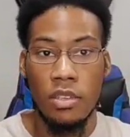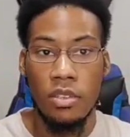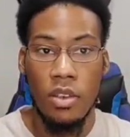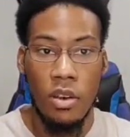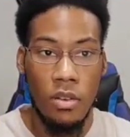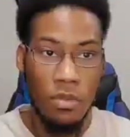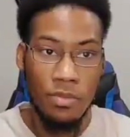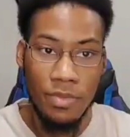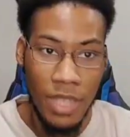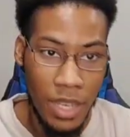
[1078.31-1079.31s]

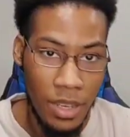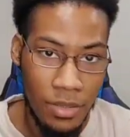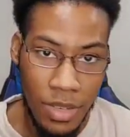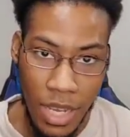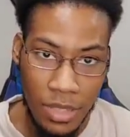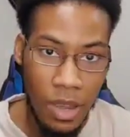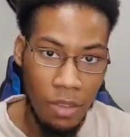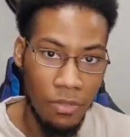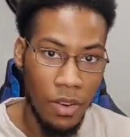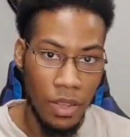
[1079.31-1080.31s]
So yeah, you guys know
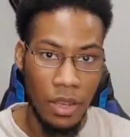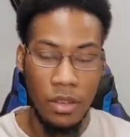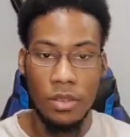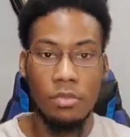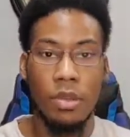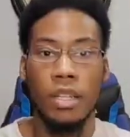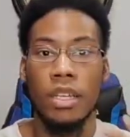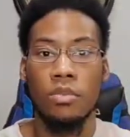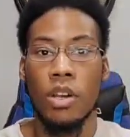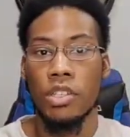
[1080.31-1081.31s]
how far that goes. But
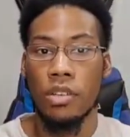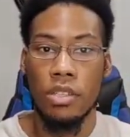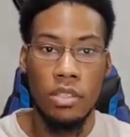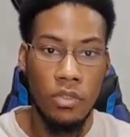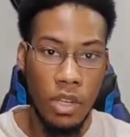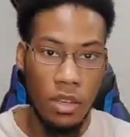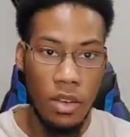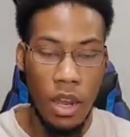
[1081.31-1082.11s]
let's watch the rest of this video.